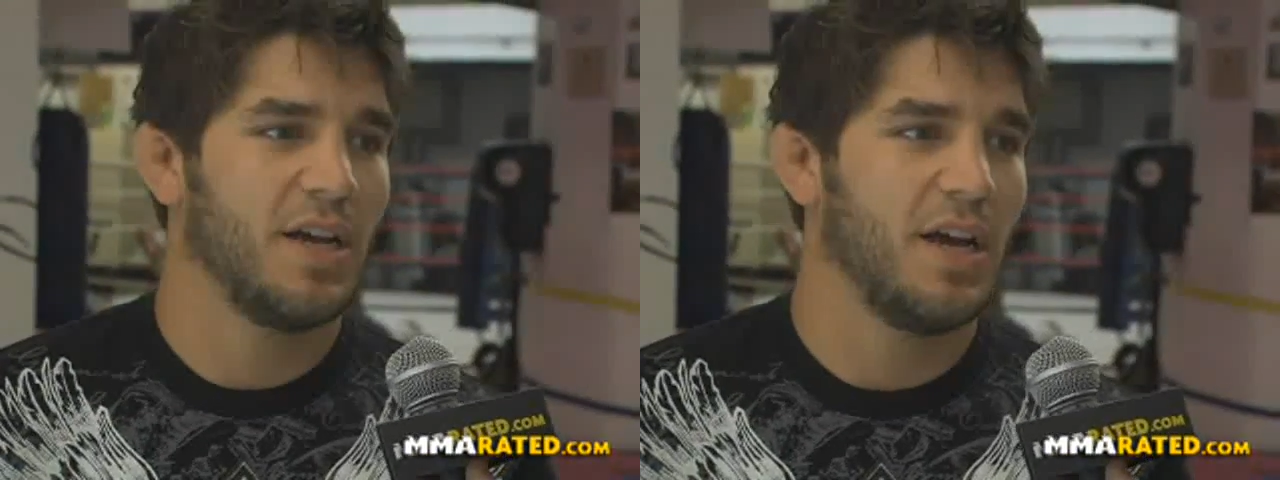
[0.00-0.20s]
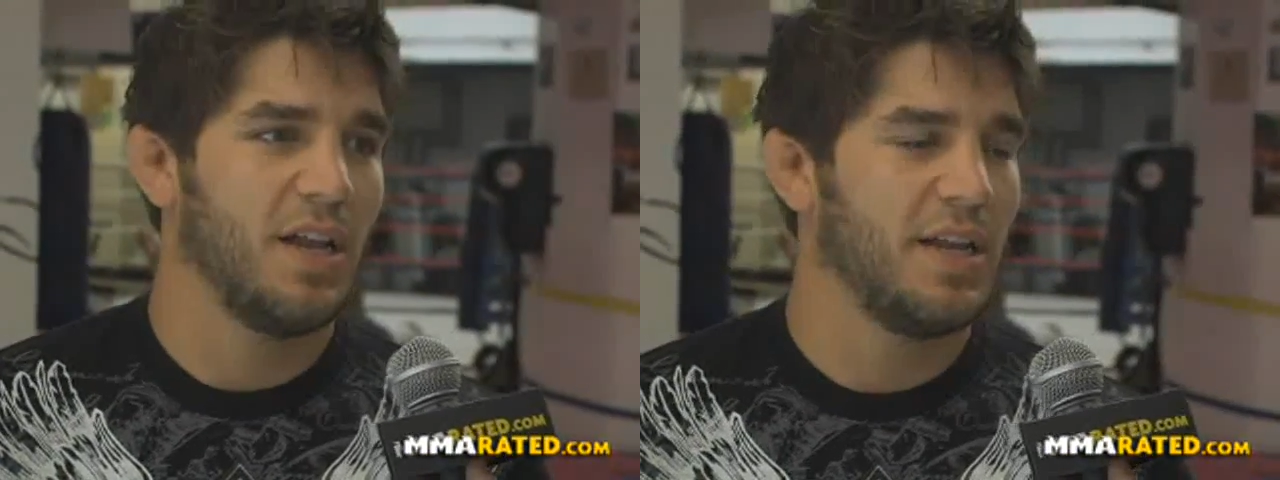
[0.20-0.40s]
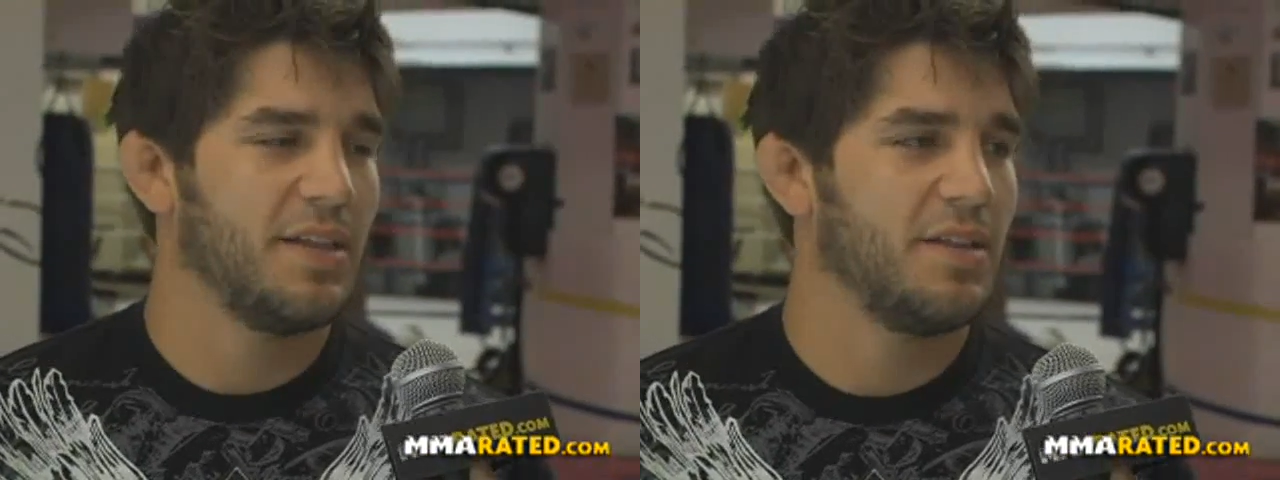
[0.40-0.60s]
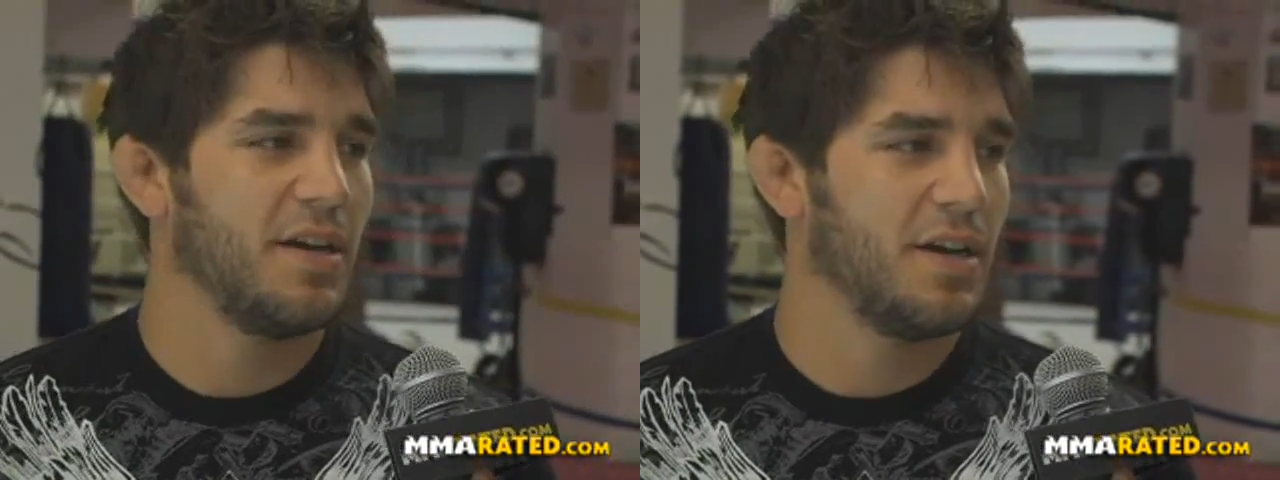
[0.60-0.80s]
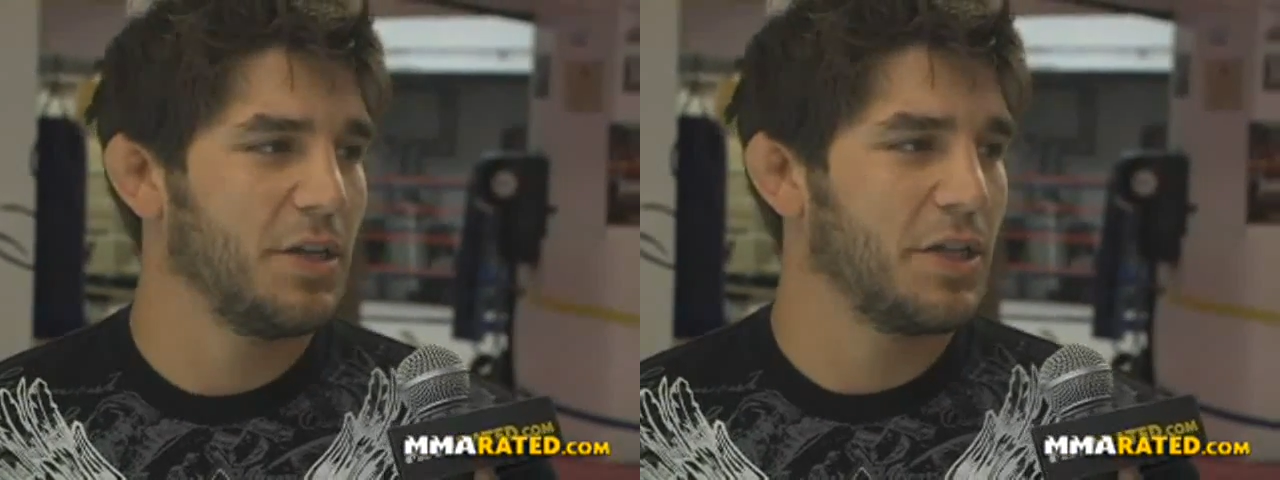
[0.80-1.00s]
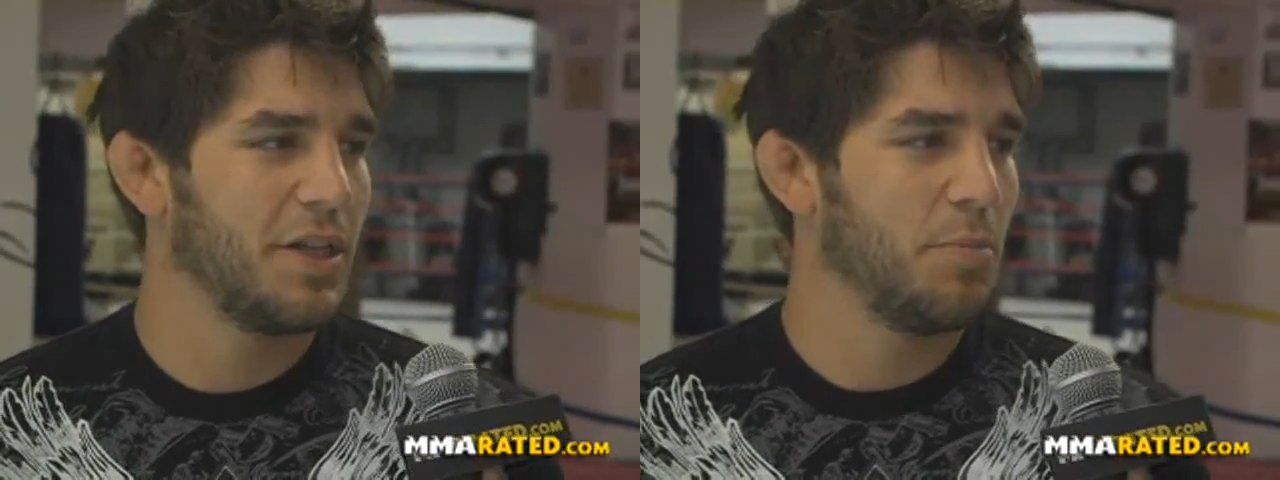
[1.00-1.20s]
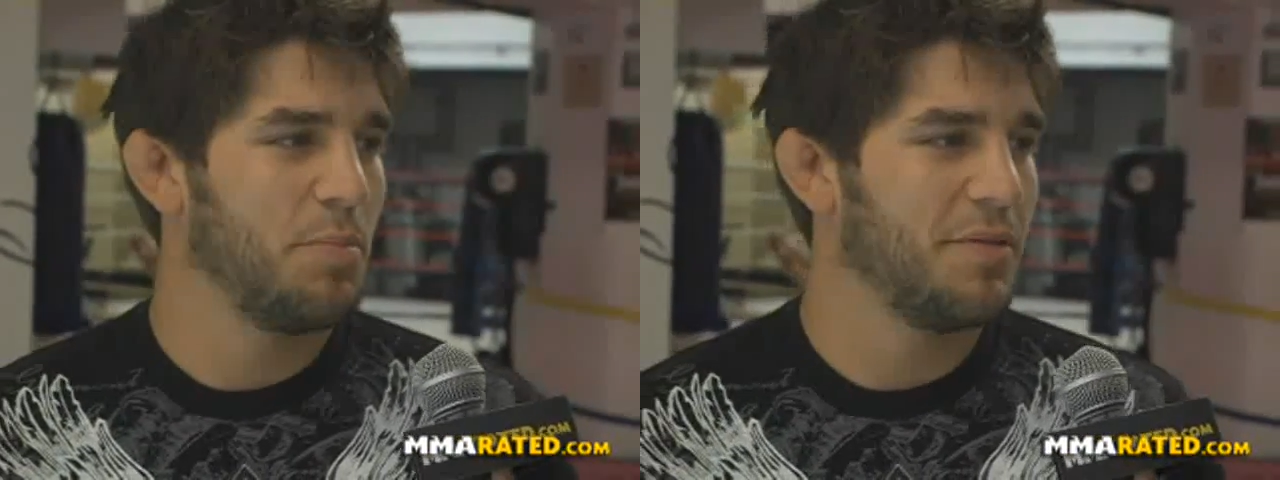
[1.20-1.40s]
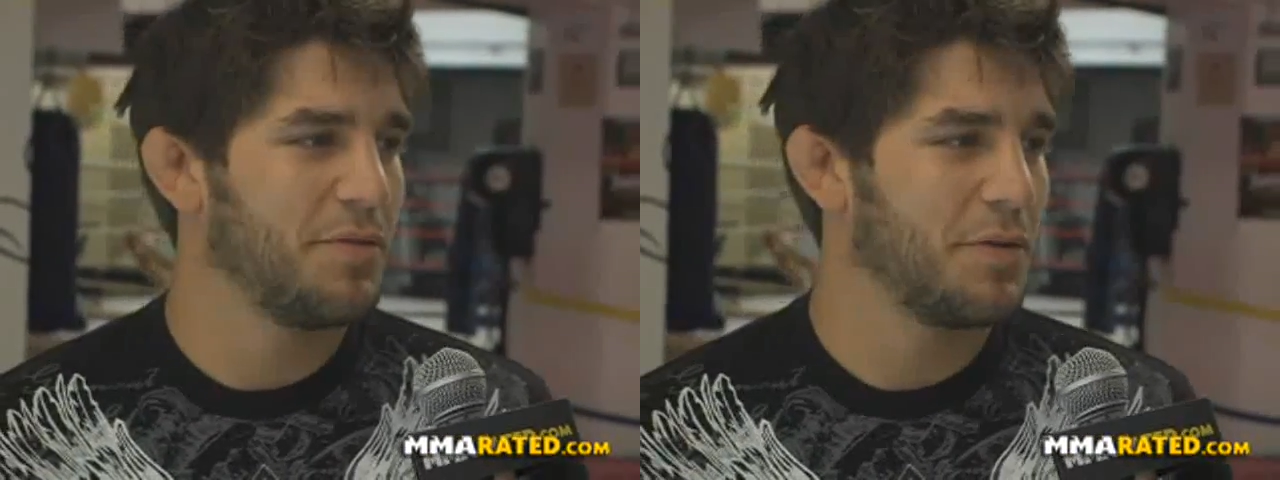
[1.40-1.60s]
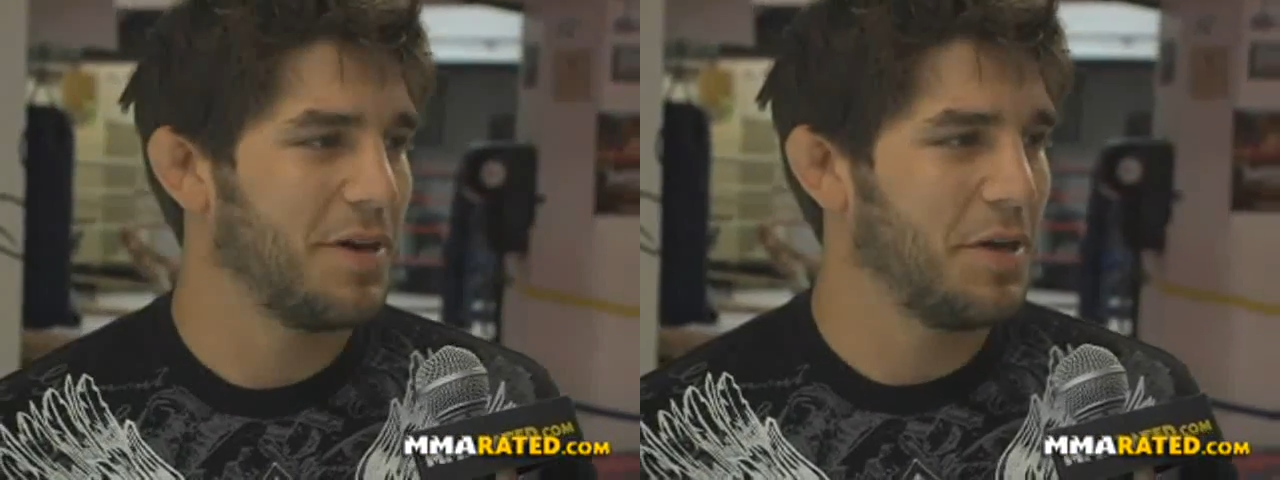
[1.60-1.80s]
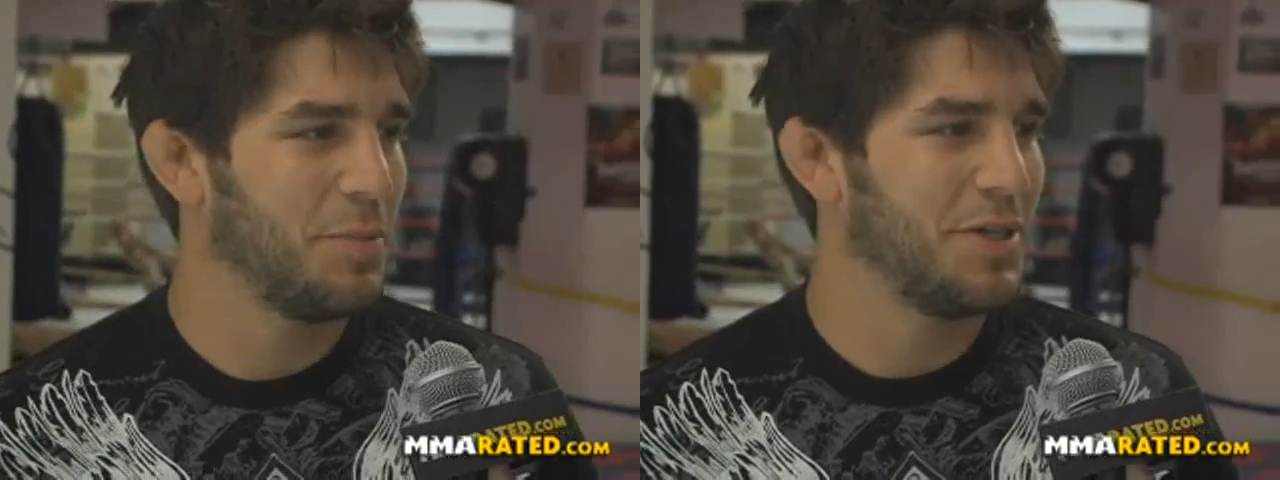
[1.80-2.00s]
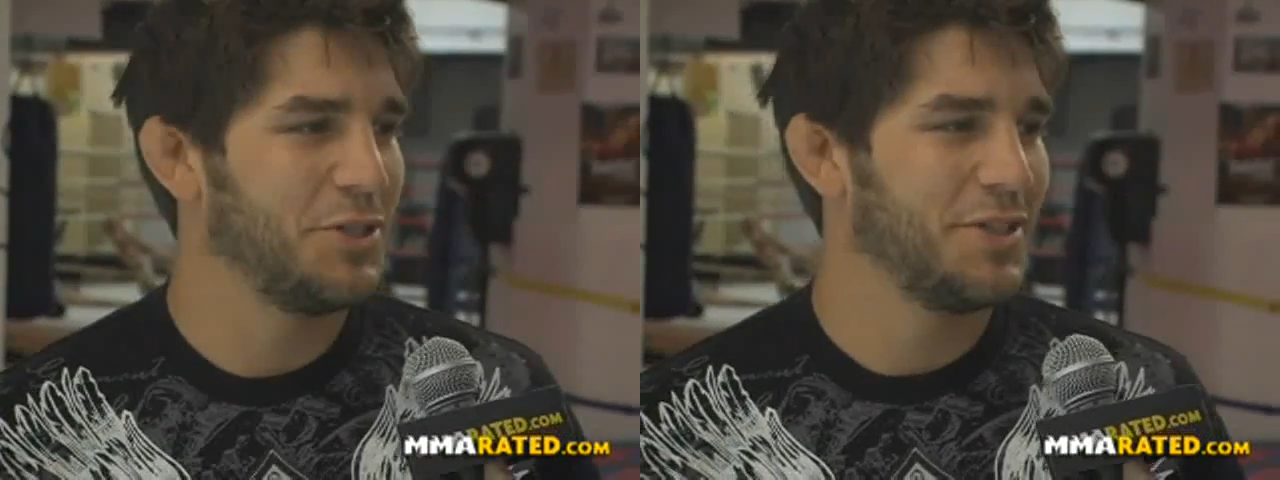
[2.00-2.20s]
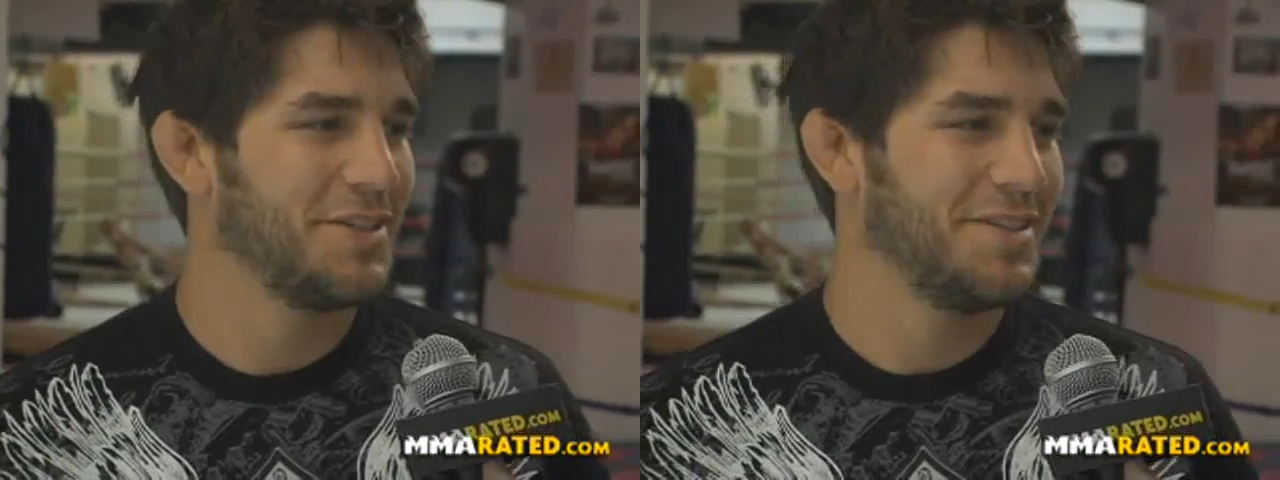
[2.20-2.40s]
let the club pay for all my shit.